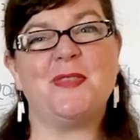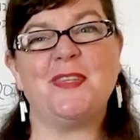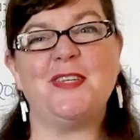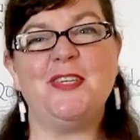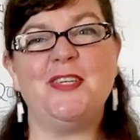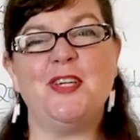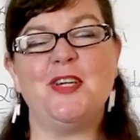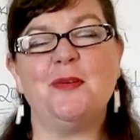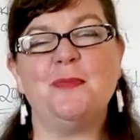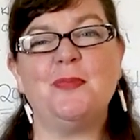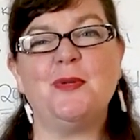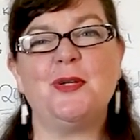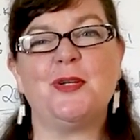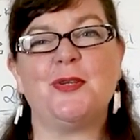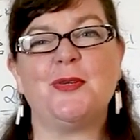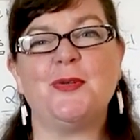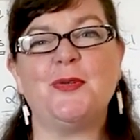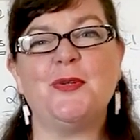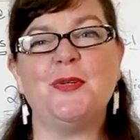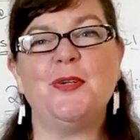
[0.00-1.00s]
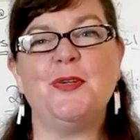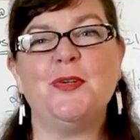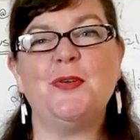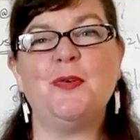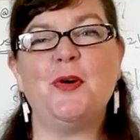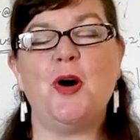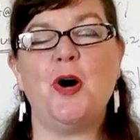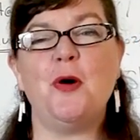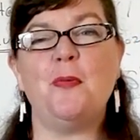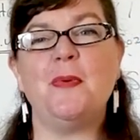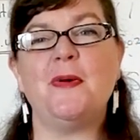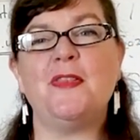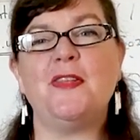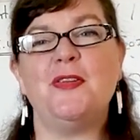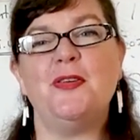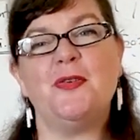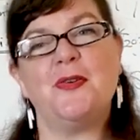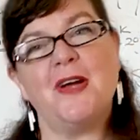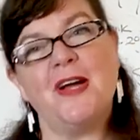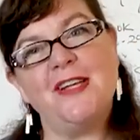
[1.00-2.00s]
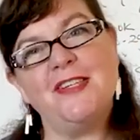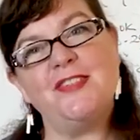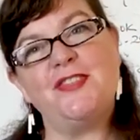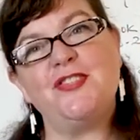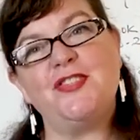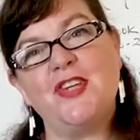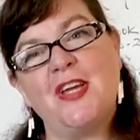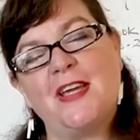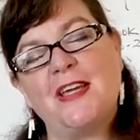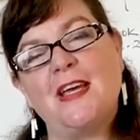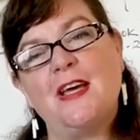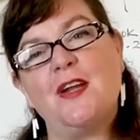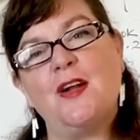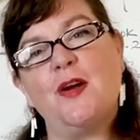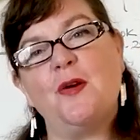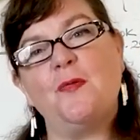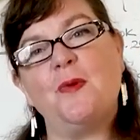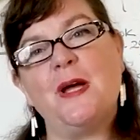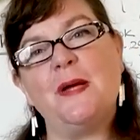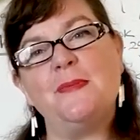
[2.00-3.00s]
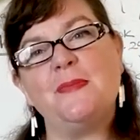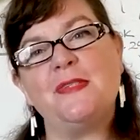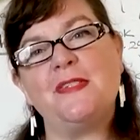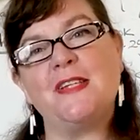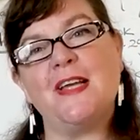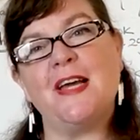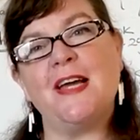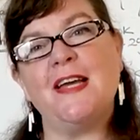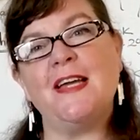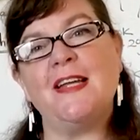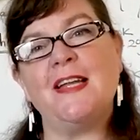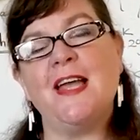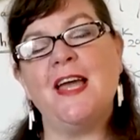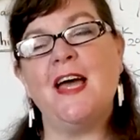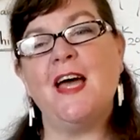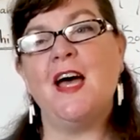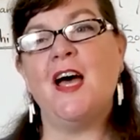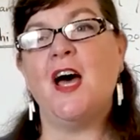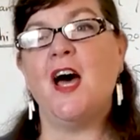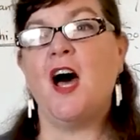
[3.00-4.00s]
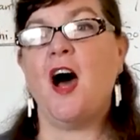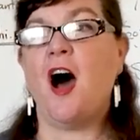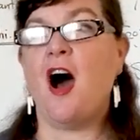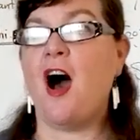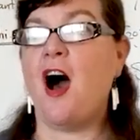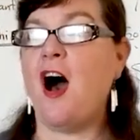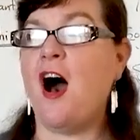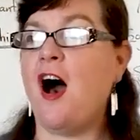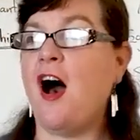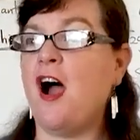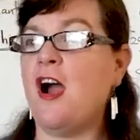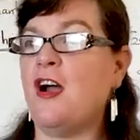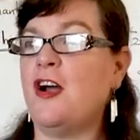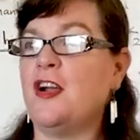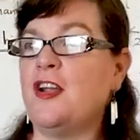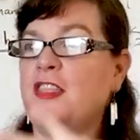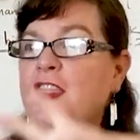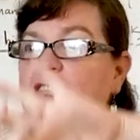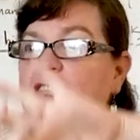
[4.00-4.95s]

with the yearbook crew, hoping that you guys check out our website. Our